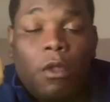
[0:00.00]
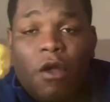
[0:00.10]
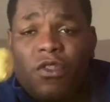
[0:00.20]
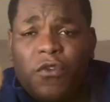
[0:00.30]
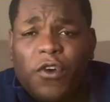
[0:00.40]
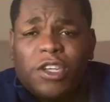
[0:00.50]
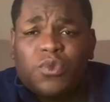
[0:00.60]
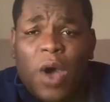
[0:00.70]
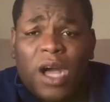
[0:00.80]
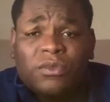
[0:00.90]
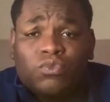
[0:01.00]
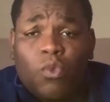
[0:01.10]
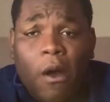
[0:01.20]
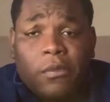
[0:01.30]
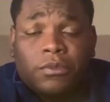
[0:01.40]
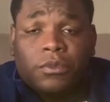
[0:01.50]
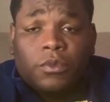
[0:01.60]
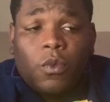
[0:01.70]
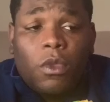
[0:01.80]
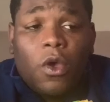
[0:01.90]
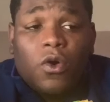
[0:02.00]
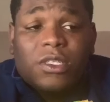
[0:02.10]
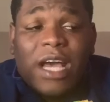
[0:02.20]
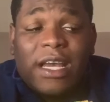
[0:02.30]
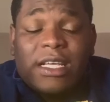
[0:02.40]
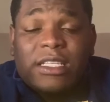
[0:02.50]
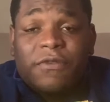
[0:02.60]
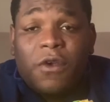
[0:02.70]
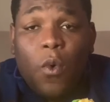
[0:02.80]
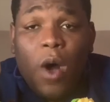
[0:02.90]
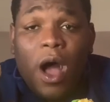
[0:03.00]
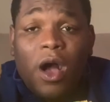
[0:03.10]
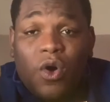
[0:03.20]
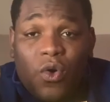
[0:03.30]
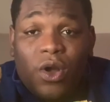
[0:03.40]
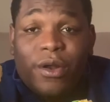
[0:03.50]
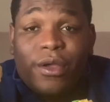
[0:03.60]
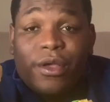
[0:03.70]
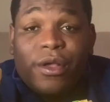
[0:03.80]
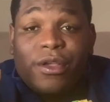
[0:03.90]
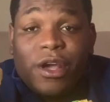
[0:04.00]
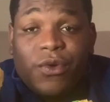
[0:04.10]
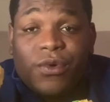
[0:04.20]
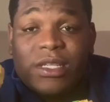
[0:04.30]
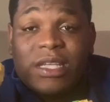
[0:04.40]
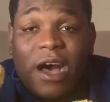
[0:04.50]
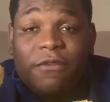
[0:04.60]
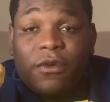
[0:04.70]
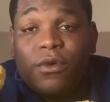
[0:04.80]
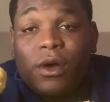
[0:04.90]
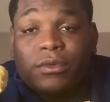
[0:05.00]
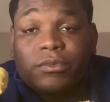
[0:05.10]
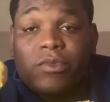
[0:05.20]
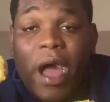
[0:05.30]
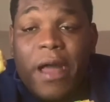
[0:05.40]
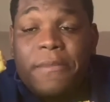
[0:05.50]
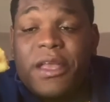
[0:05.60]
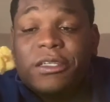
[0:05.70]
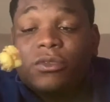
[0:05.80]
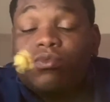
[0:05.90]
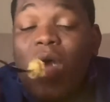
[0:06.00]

the first one goes like this: if you want good, your nose have to run. I mean,